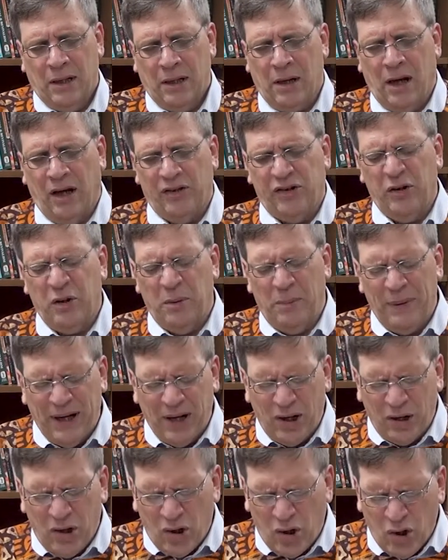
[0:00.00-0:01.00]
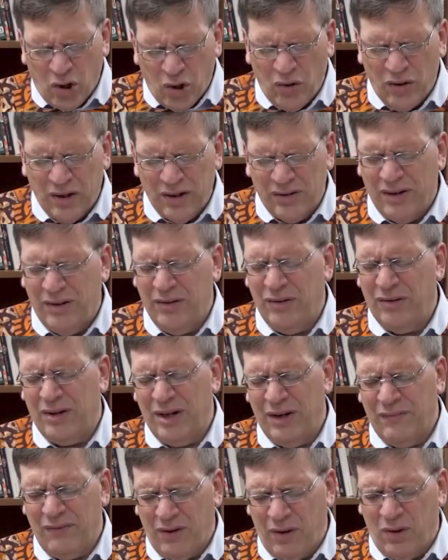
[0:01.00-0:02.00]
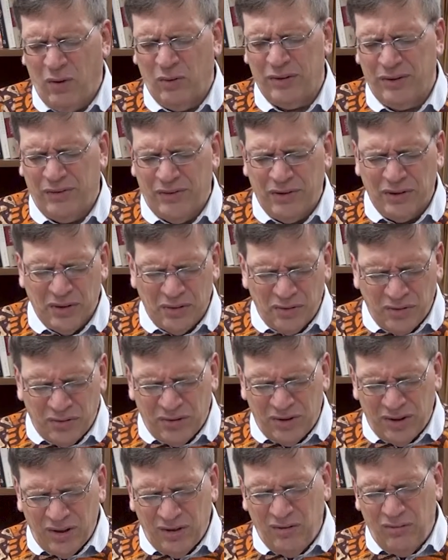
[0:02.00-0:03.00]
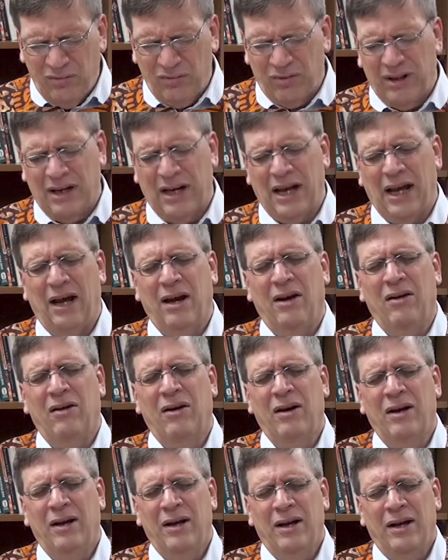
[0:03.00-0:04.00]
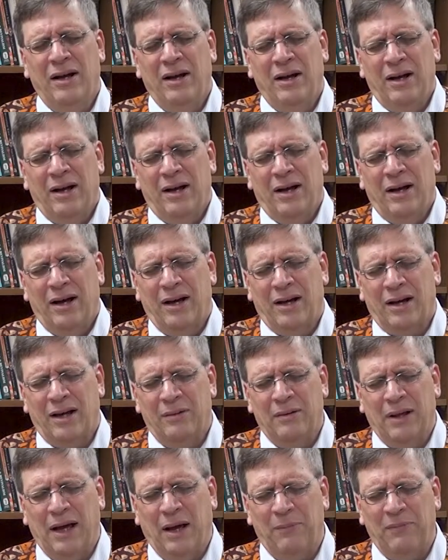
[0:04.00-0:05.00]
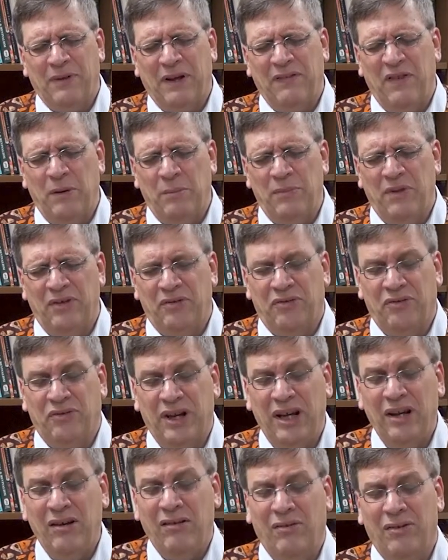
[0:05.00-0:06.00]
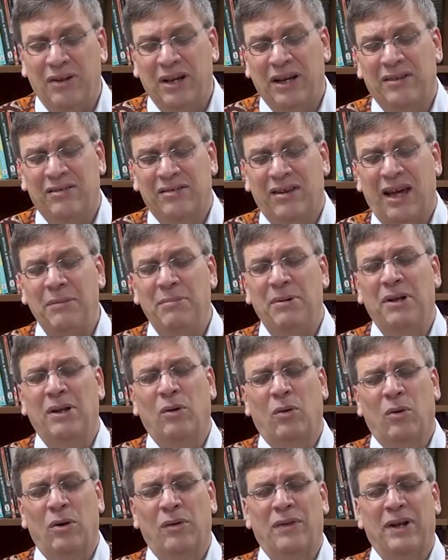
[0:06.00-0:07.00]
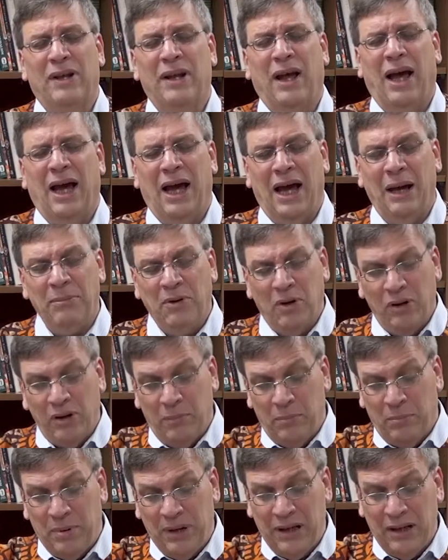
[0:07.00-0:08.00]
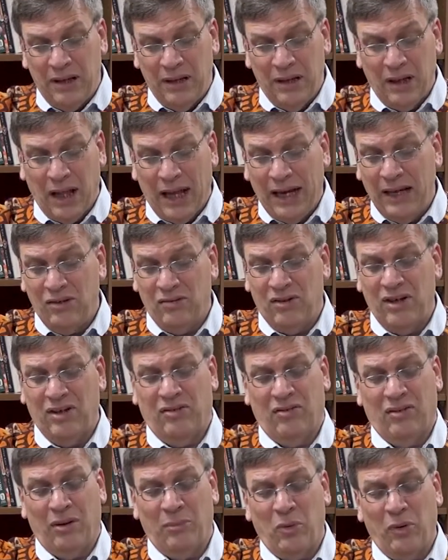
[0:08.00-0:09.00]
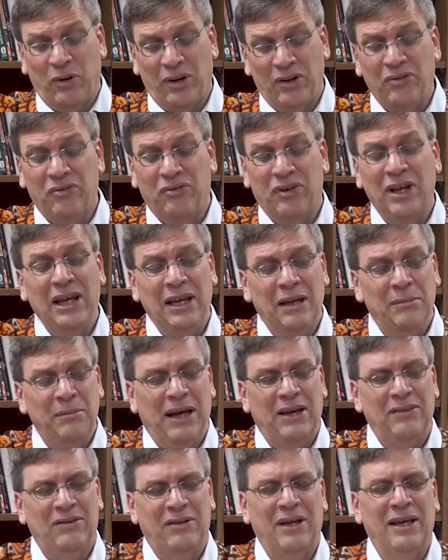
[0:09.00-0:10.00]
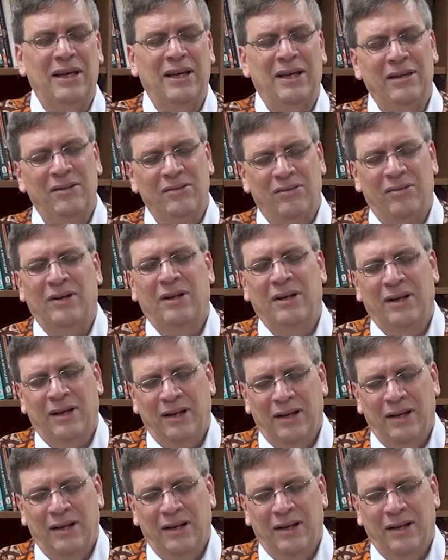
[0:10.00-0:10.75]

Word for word: I cause them to be encouraged in their difficulties. They're your children now. Uh, help to give them the zeal, the excitement, Lord, that I'm going to be like Jesus. I'm going to see him as he is.